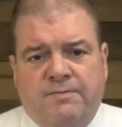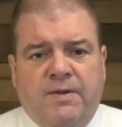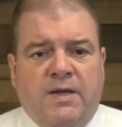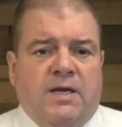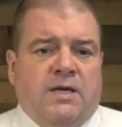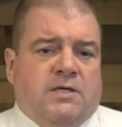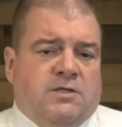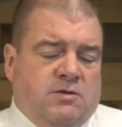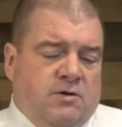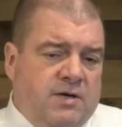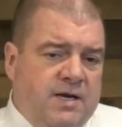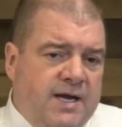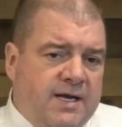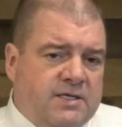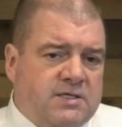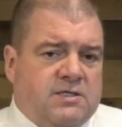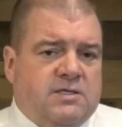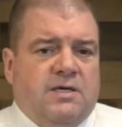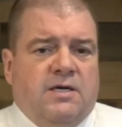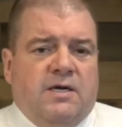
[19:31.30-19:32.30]
So
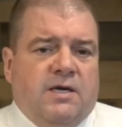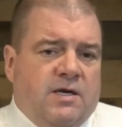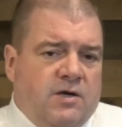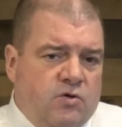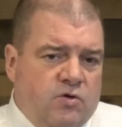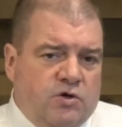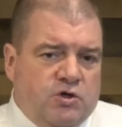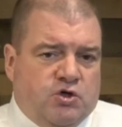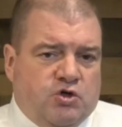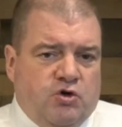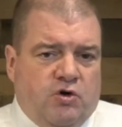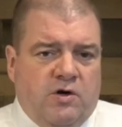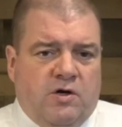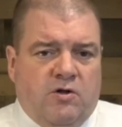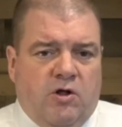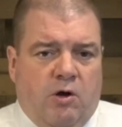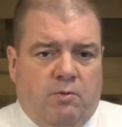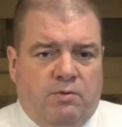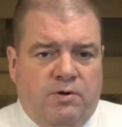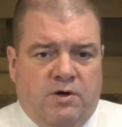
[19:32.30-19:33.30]
next, North Shore
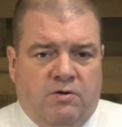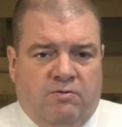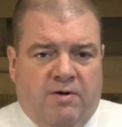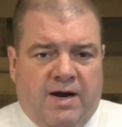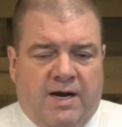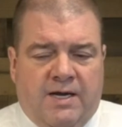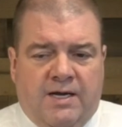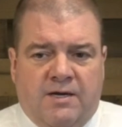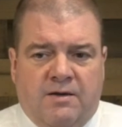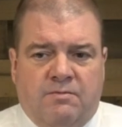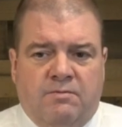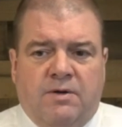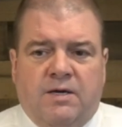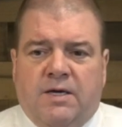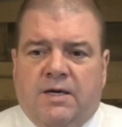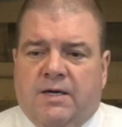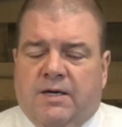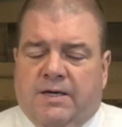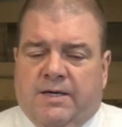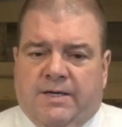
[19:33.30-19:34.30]
Global Uranium.
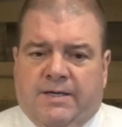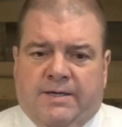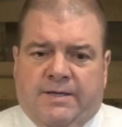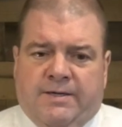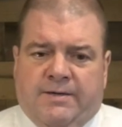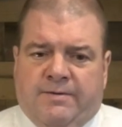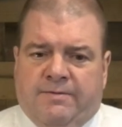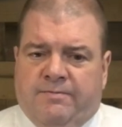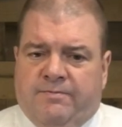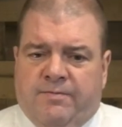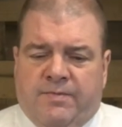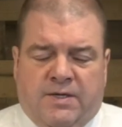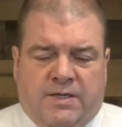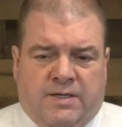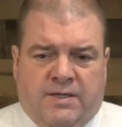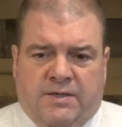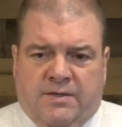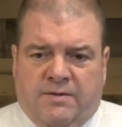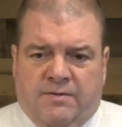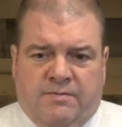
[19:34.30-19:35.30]

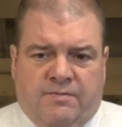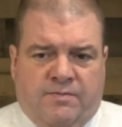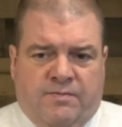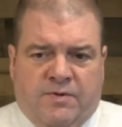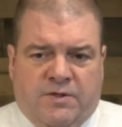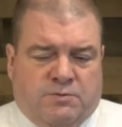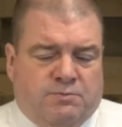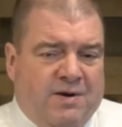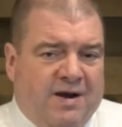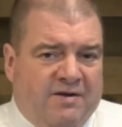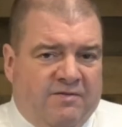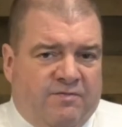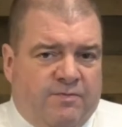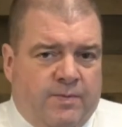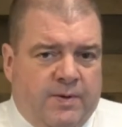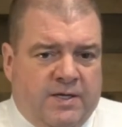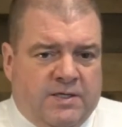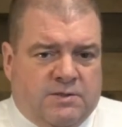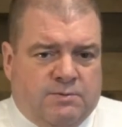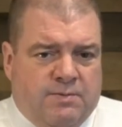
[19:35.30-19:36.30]
It's my
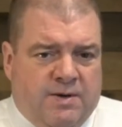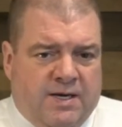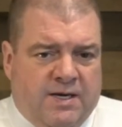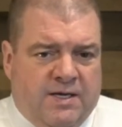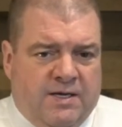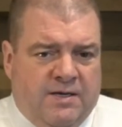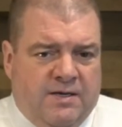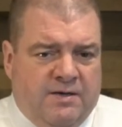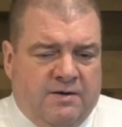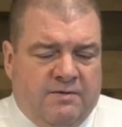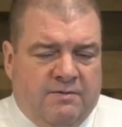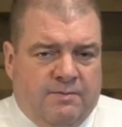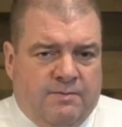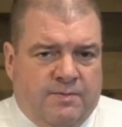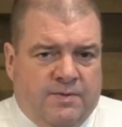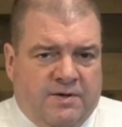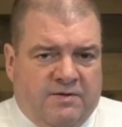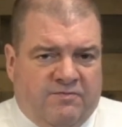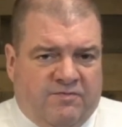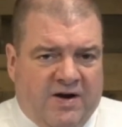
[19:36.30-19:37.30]

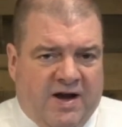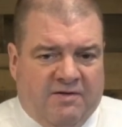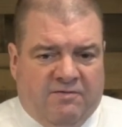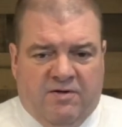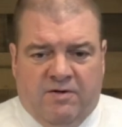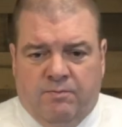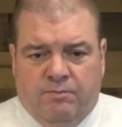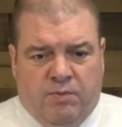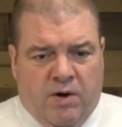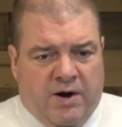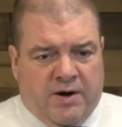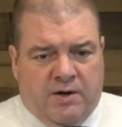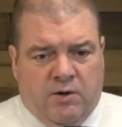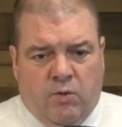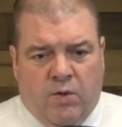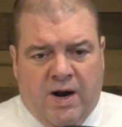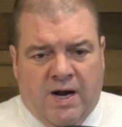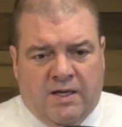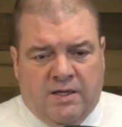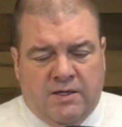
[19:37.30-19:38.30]
favorite. Bought it a
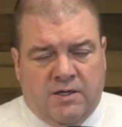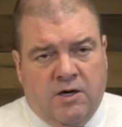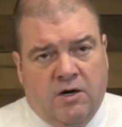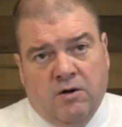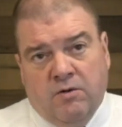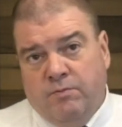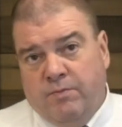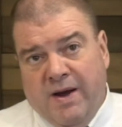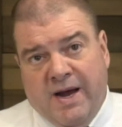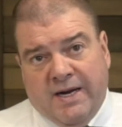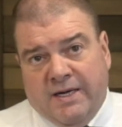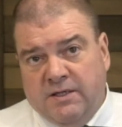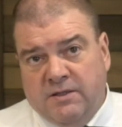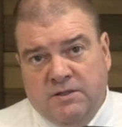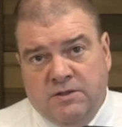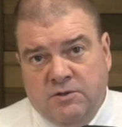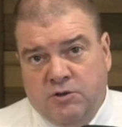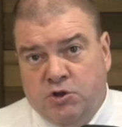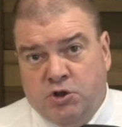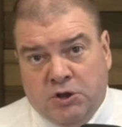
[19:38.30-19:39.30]
while ago, back
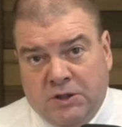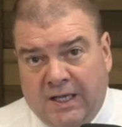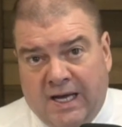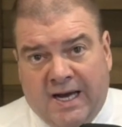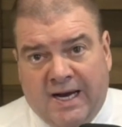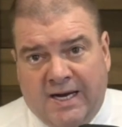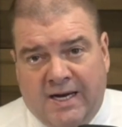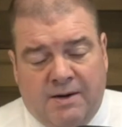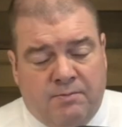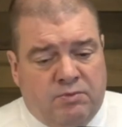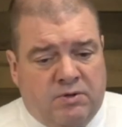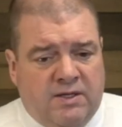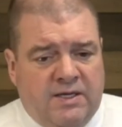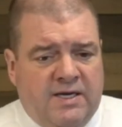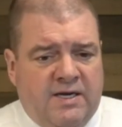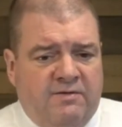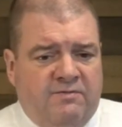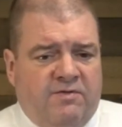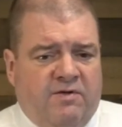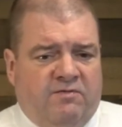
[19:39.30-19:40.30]
in July, I
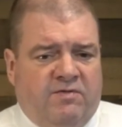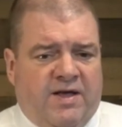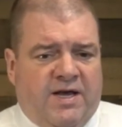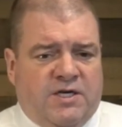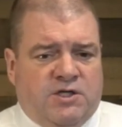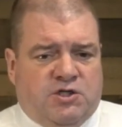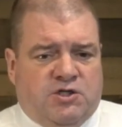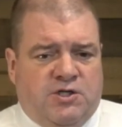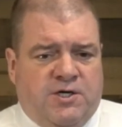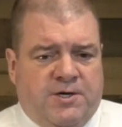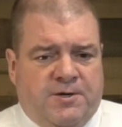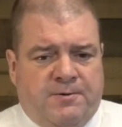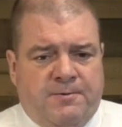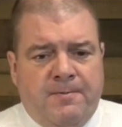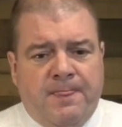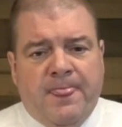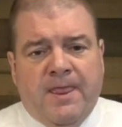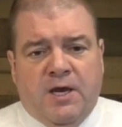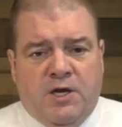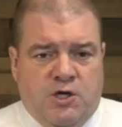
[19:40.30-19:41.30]
believe, of last year.
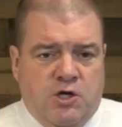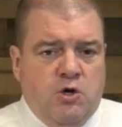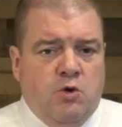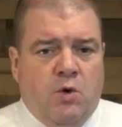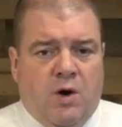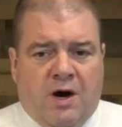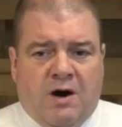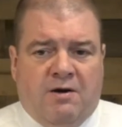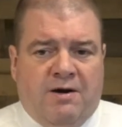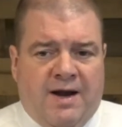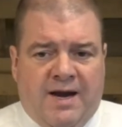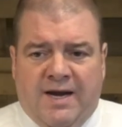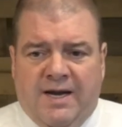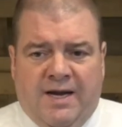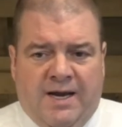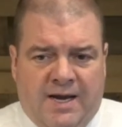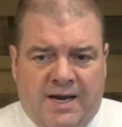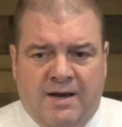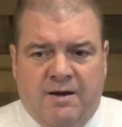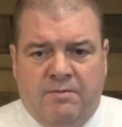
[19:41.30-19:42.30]

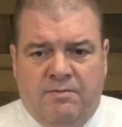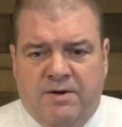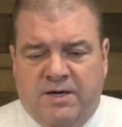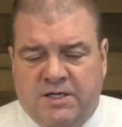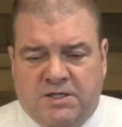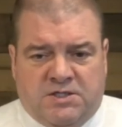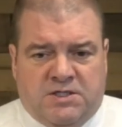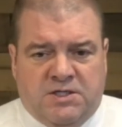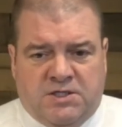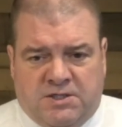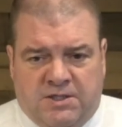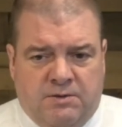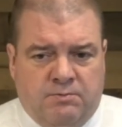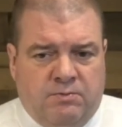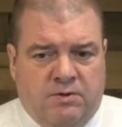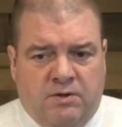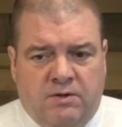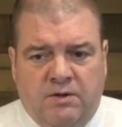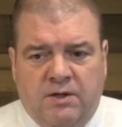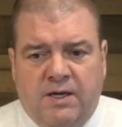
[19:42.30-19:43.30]
URNM is the
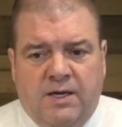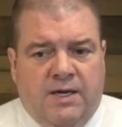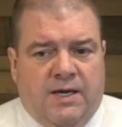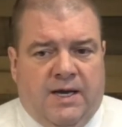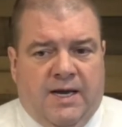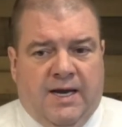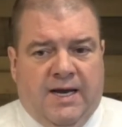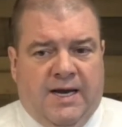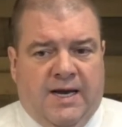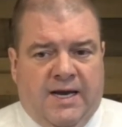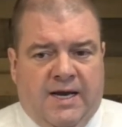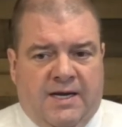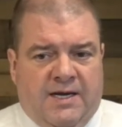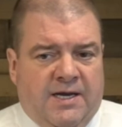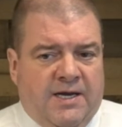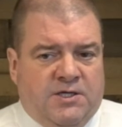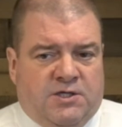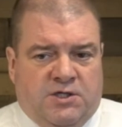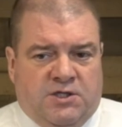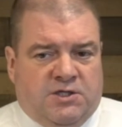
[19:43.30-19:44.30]
symbol, and
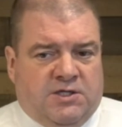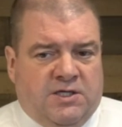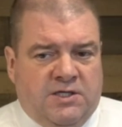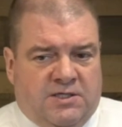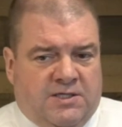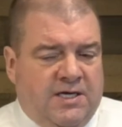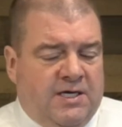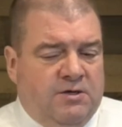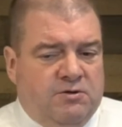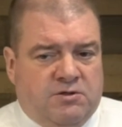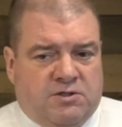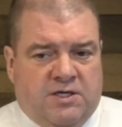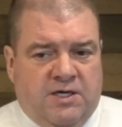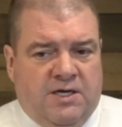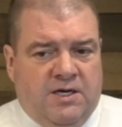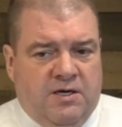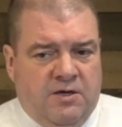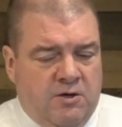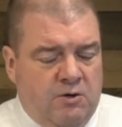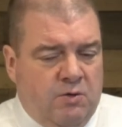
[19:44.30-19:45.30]
it just continues to
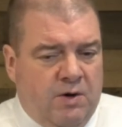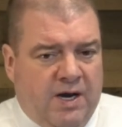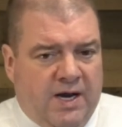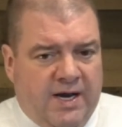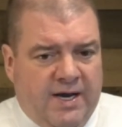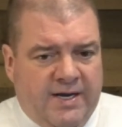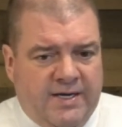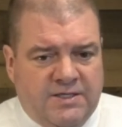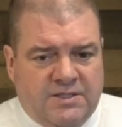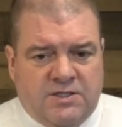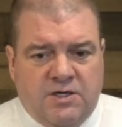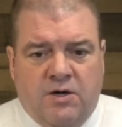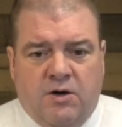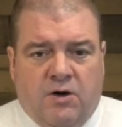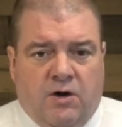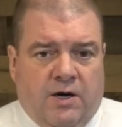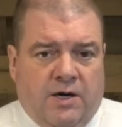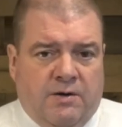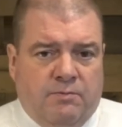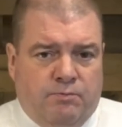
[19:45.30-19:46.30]
hit new highs
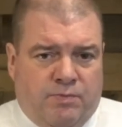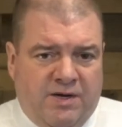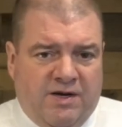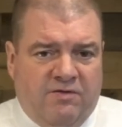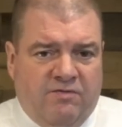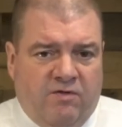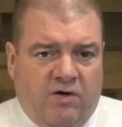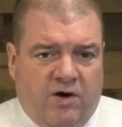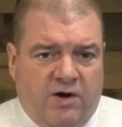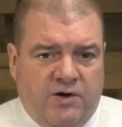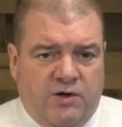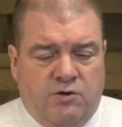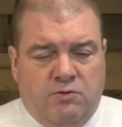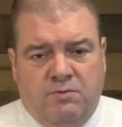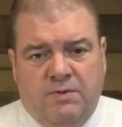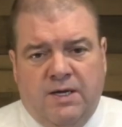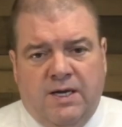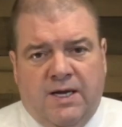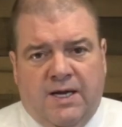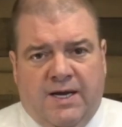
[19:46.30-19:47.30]
on big
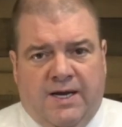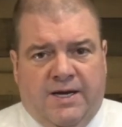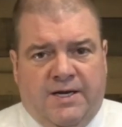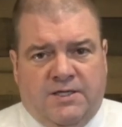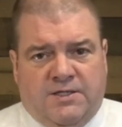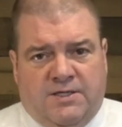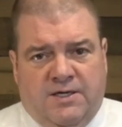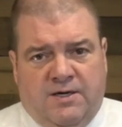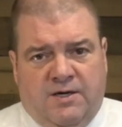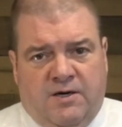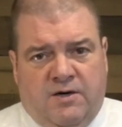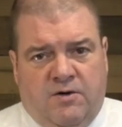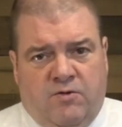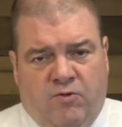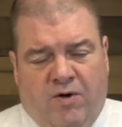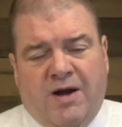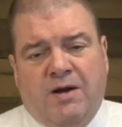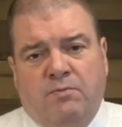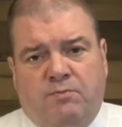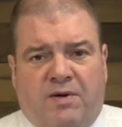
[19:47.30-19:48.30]
volume. It is a
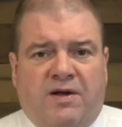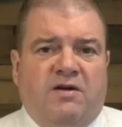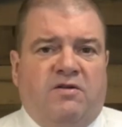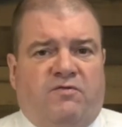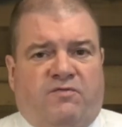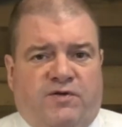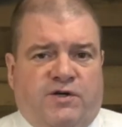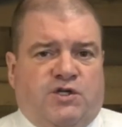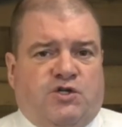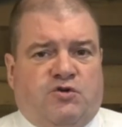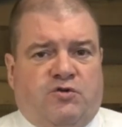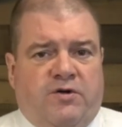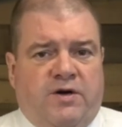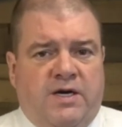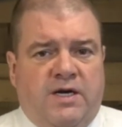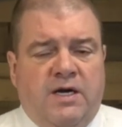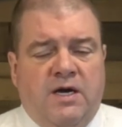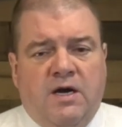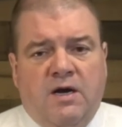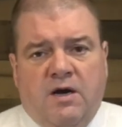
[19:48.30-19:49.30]
great
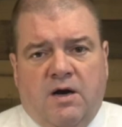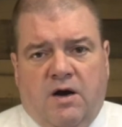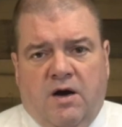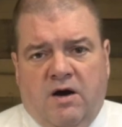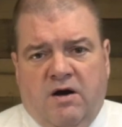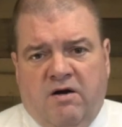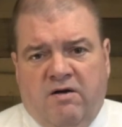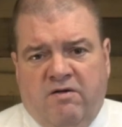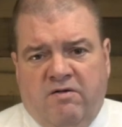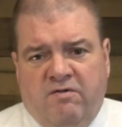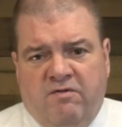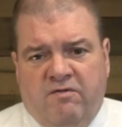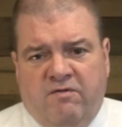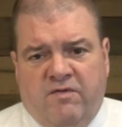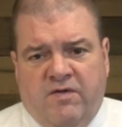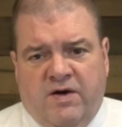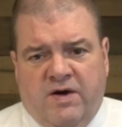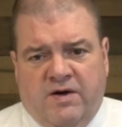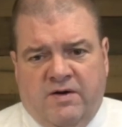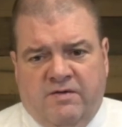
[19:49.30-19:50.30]
beneficiary of
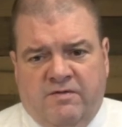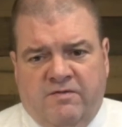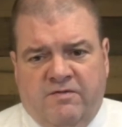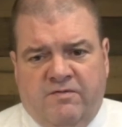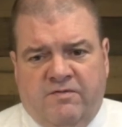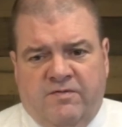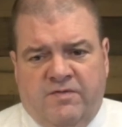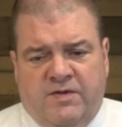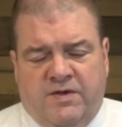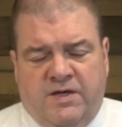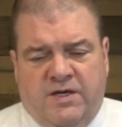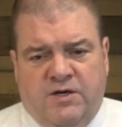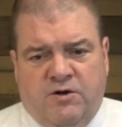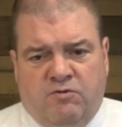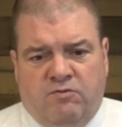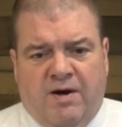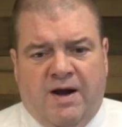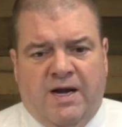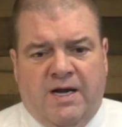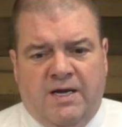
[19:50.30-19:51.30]
the
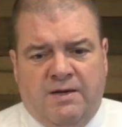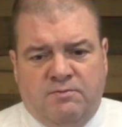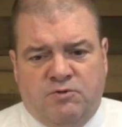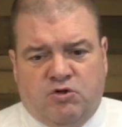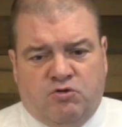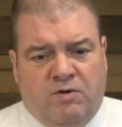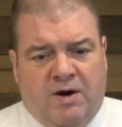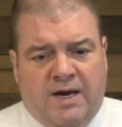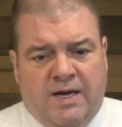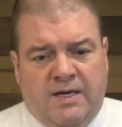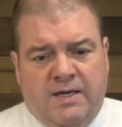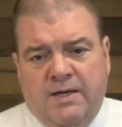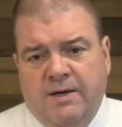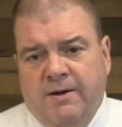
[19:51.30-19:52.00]
uranium trend.